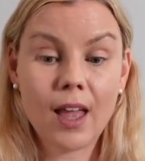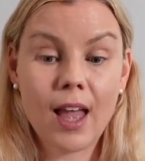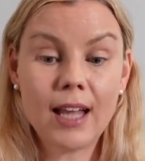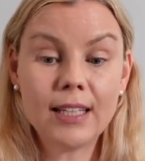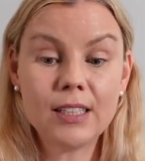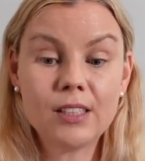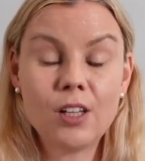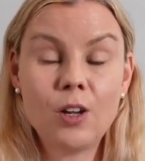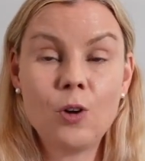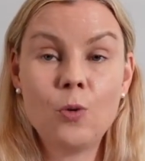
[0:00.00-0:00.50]

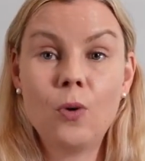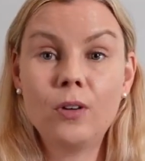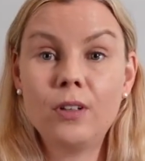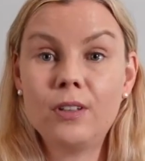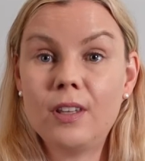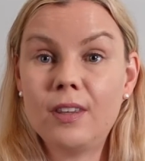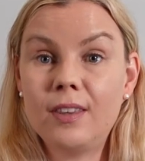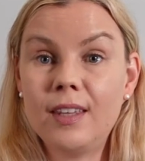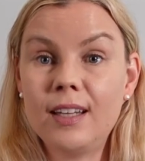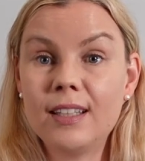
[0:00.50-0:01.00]
And so one
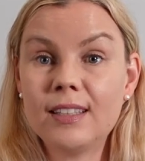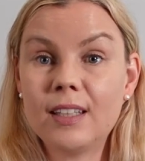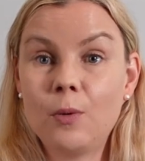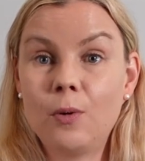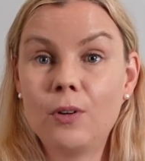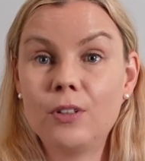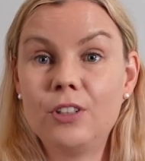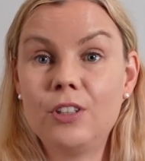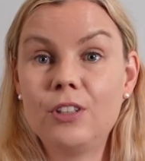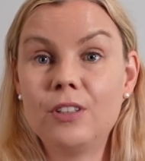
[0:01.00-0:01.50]
of the things I
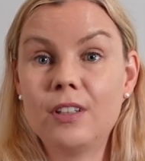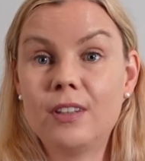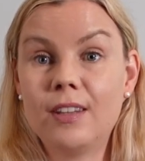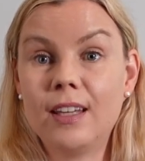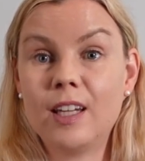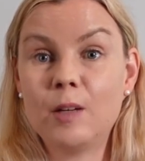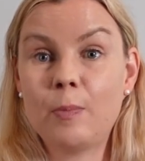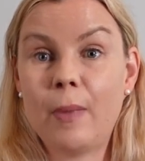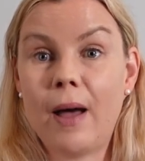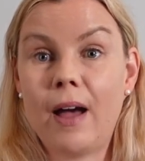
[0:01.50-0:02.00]
want you to
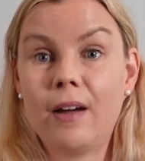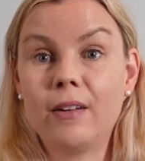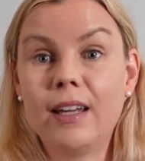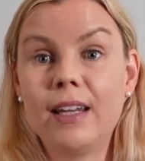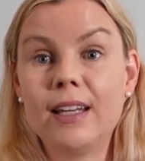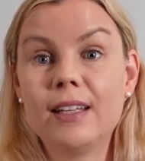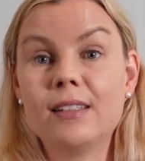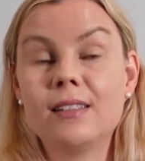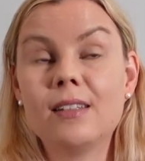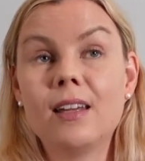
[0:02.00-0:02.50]
think about
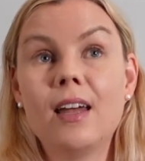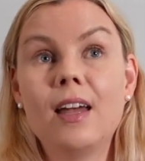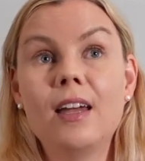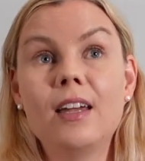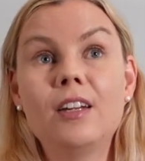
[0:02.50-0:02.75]
is,